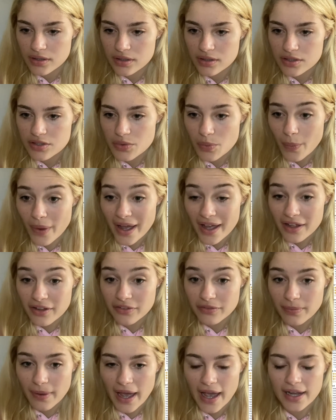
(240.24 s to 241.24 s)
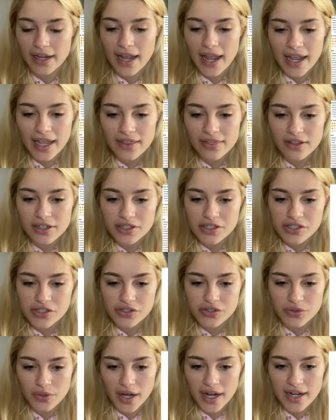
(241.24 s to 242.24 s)
12 pack, and they're
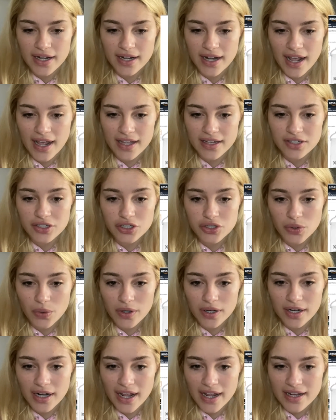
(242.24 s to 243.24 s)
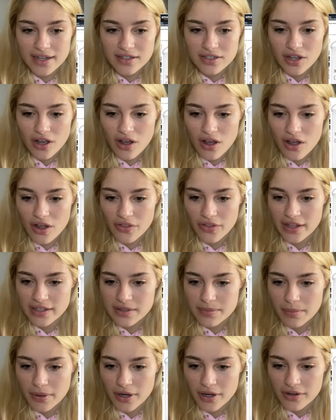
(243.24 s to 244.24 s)
straight and short and tall. That's
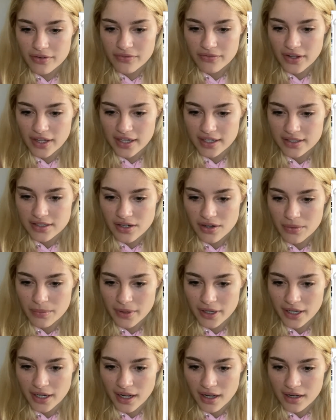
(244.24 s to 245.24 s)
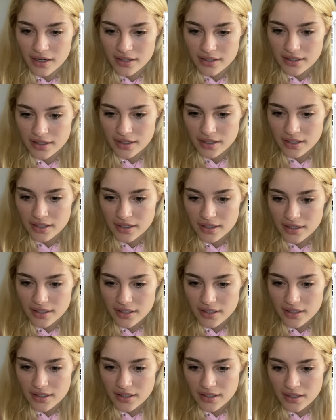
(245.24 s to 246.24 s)
perfect. Oh my god.
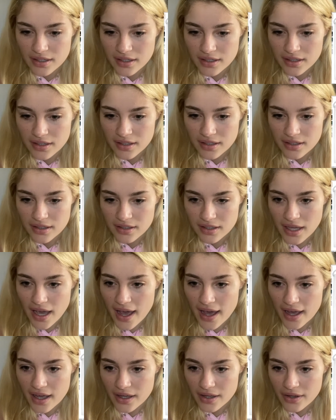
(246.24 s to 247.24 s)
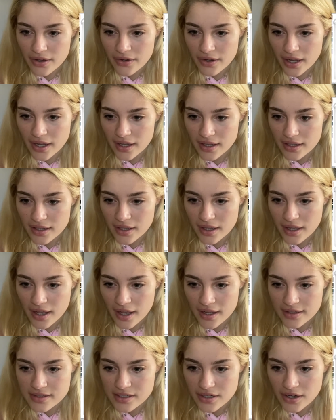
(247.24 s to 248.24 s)
Yeah, okay,
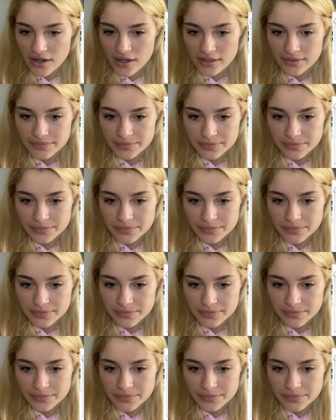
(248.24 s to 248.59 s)
add to cart.